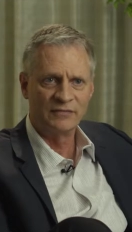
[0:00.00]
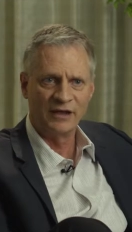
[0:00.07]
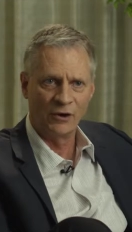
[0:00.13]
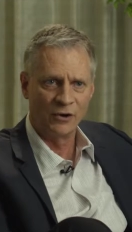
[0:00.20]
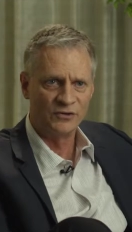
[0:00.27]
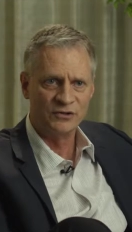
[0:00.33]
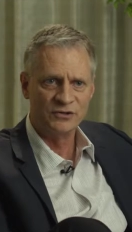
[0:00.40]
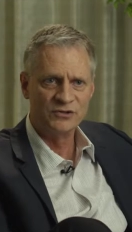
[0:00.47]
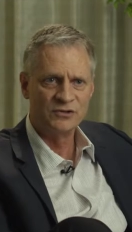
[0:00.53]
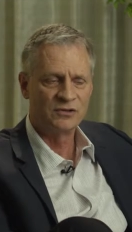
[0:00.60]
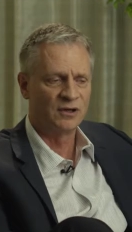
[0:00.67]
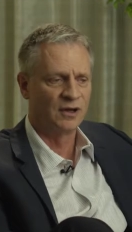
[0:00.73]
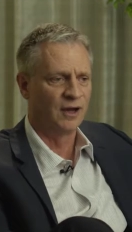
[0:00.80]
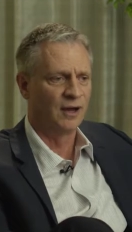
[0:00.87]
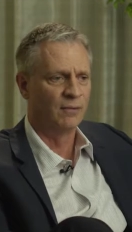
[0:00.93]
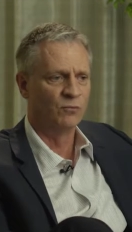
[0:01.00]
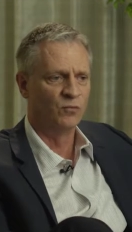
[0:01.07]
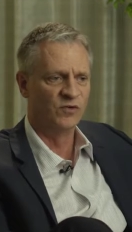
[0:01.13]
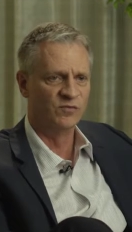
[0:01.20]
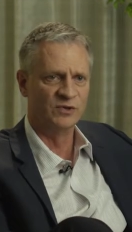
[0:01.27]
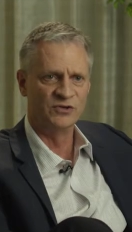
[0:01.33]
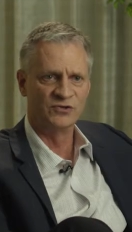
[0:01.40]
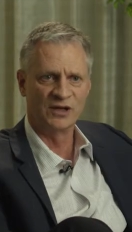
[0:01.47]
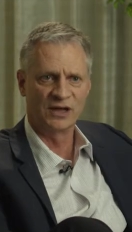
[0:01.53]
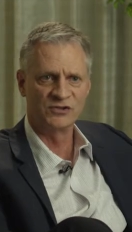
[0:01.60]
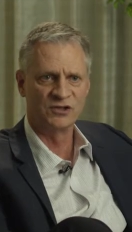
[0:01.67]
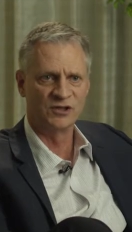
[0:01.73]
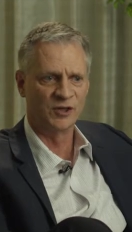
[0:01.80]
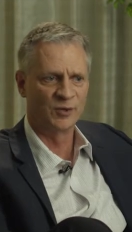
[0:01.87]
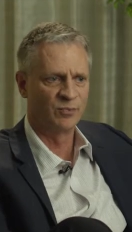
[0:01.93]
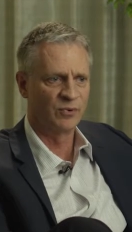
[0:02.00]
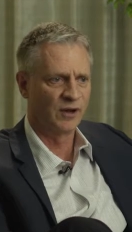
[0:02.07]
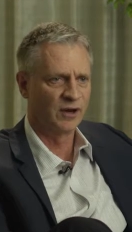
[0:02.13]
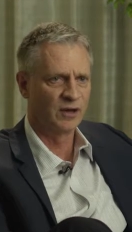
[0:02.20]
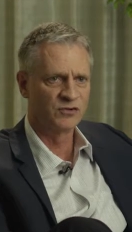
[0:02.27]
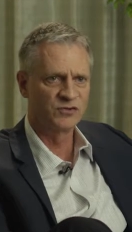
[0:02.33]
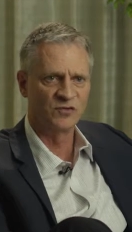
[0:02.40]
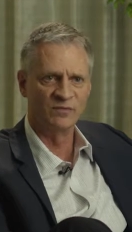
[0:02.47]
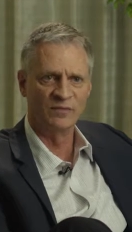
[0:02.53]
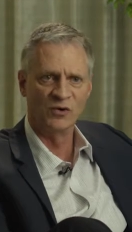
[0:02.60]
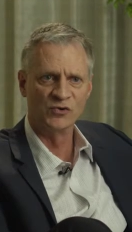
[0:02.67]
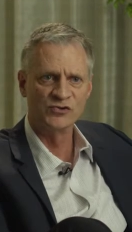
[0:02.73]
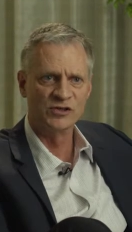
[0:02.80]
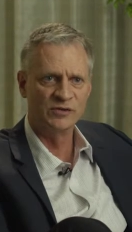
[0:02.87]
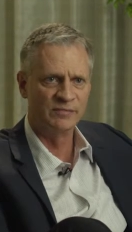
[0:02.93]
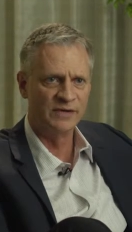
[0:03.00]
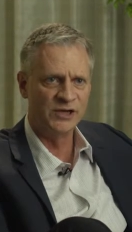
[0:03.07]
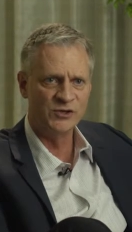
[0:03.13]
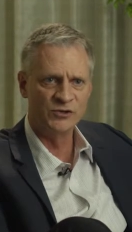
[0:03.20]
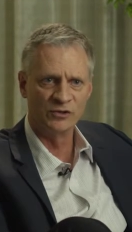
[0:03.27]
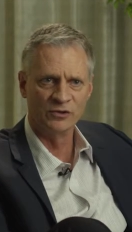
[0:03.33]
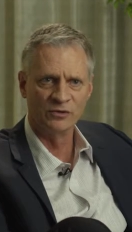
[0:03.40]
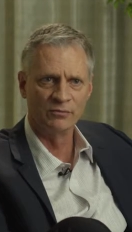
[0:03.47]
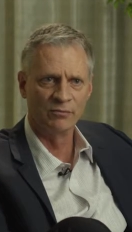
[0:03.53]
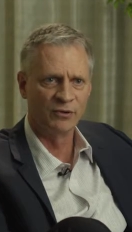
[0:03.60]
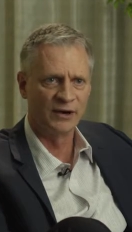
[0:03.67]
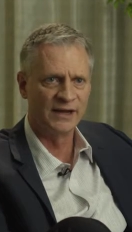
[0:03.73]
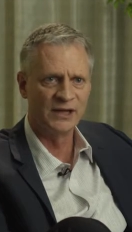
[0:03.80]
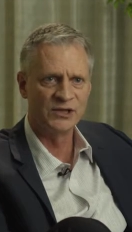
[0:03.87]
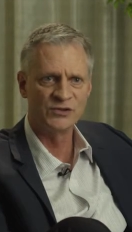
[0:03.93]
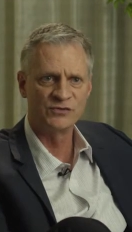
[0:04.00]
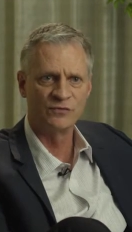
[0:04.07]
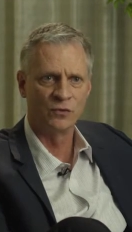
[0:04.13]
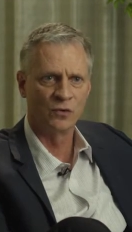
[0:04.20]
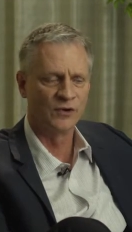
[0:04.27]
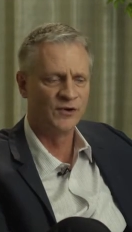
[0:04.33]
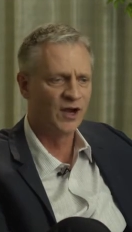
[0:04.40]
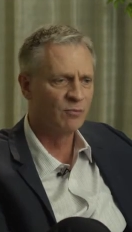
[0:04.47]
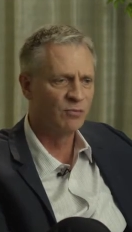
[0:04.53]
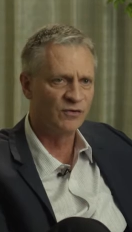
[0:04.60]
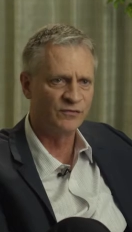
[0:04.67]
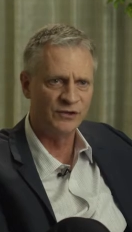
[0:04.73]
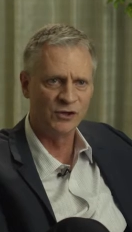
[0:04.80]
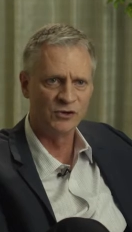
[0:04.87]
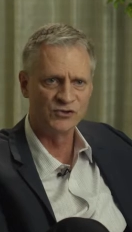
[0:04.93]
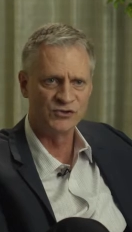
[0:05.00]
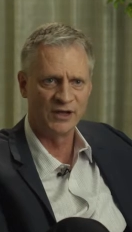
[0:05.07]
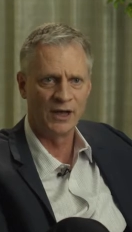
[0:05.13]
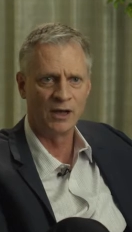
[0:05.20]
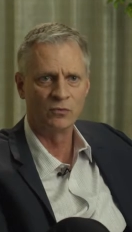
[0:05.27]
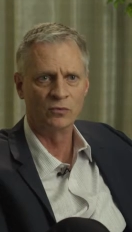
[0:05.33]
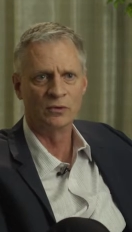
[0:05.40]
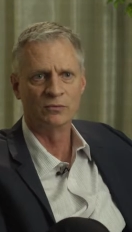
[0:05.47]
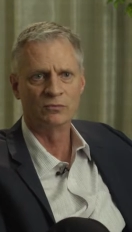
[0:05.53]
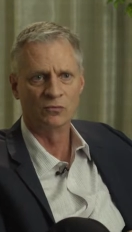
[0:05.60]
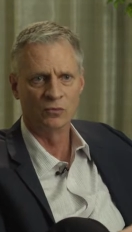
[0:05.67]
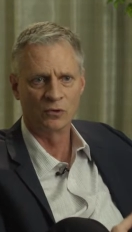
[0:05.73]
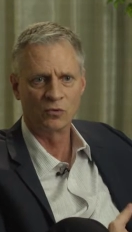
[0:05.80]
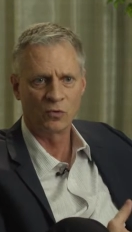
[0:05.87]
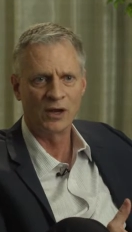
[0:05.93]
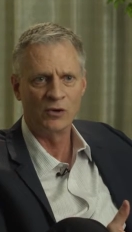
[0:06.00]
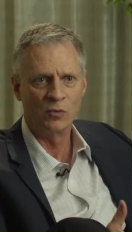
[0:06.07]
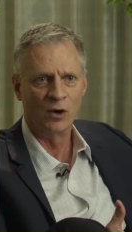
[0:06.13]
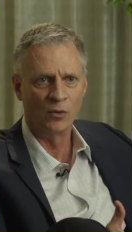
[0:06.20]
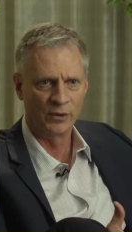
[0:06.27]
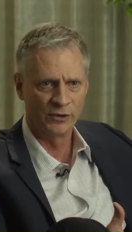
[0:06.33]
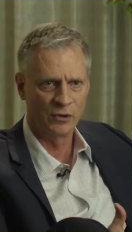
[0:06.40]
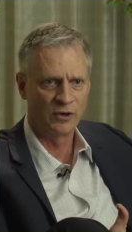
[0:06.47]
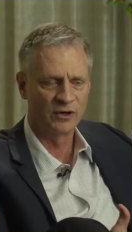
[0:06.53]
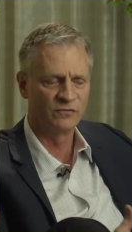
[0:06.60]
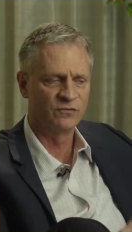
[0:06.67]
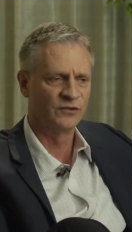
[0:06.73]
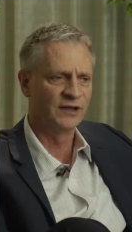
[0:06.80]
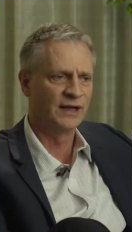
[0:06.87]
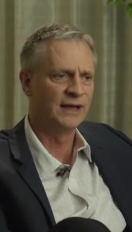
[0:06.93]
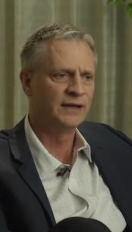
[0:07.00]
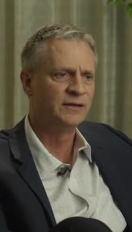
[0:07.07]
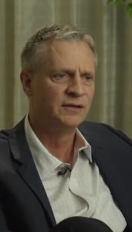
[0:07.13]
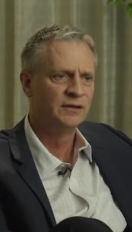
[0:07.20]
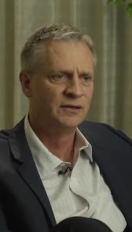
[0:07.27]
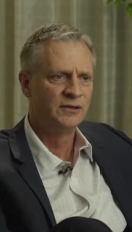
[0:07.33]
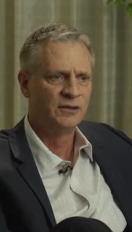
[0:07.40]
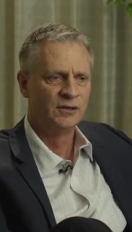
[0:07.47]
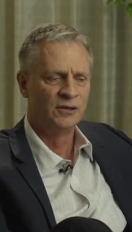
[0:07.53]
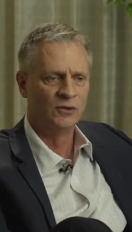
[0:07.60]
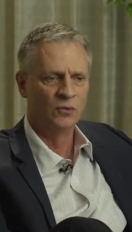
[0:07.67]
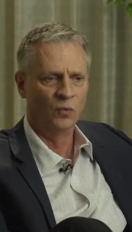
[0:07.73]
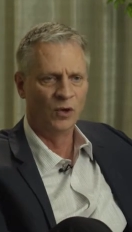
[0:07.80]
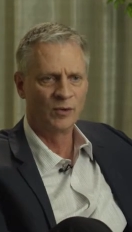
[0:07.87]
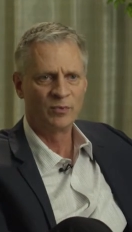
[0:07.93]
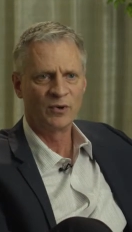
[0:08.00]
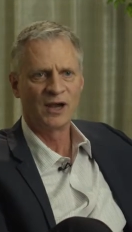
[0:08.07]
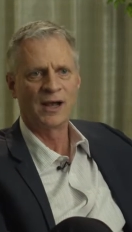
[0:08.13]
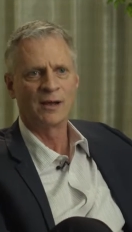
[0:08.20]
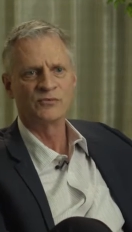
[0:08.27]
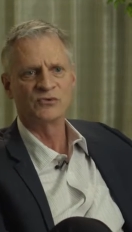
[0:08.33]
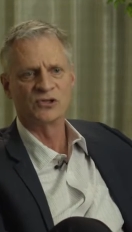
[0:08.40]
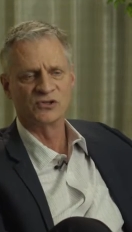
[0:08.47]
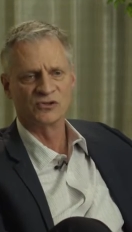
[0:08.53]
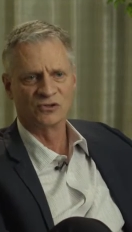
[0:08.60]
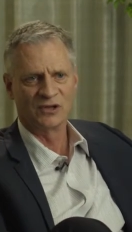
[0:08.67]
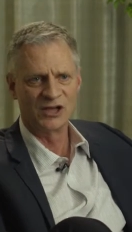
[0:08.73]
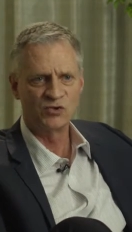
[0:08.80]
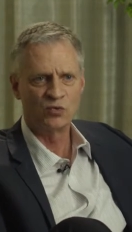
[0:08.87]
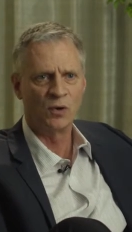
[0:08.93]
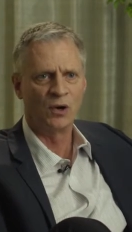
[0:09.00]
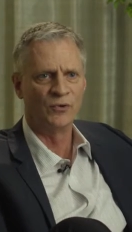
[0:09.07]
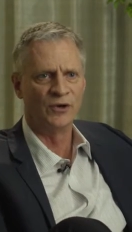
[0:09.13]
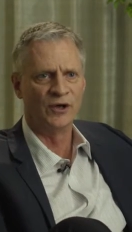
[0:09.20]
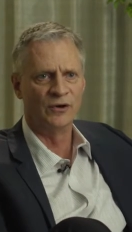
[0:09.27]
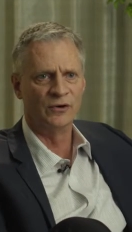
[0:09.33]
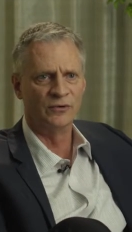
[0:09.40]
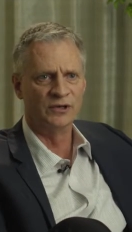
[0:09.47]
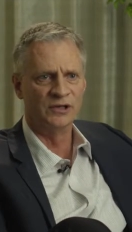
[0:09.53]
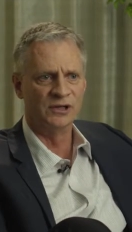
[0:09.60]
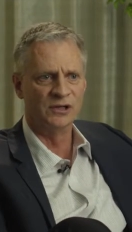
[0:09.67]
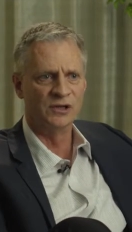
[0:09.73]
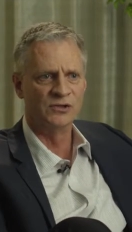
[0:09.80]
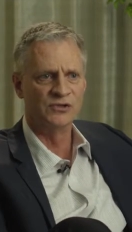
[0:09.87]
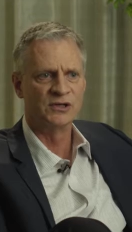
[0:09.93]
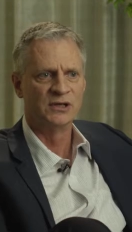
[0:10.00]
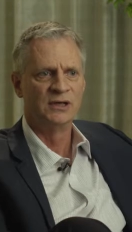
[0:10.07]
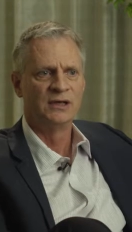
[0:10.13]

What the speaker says: heritage. We've been testing the products of most of the major brands for a number of years now. We're quite well regarded for that. What perhaps is less well known is